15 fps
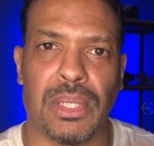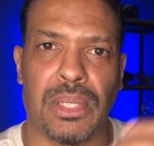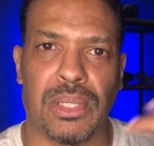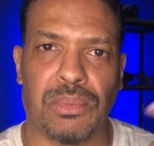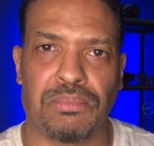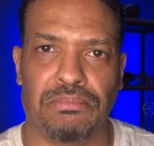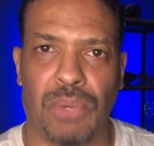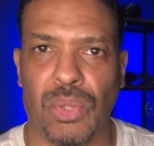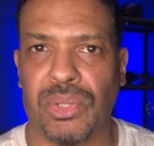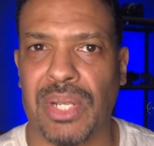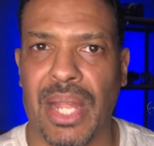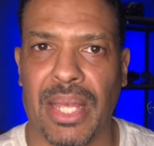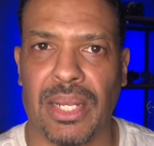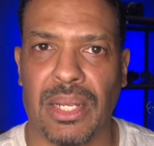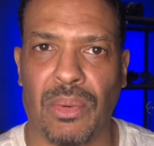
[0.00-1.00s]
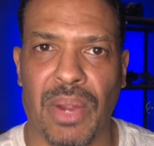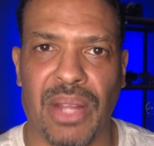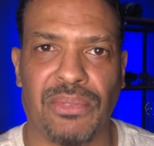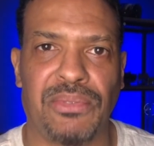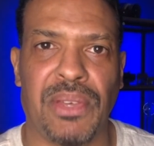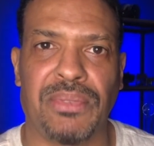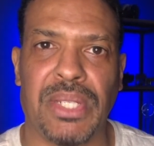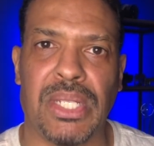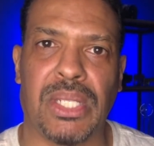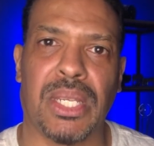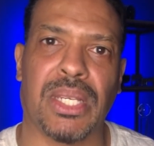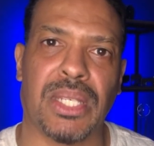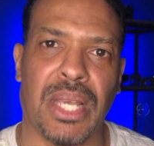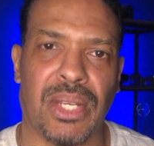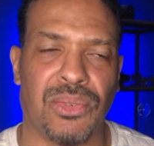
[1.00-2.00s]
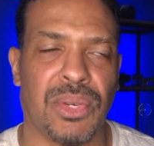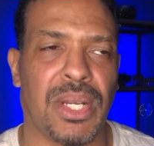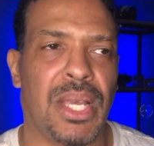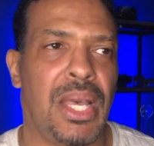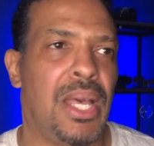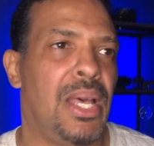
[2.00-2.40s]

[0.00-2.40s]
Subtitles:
is most likely around 5,600.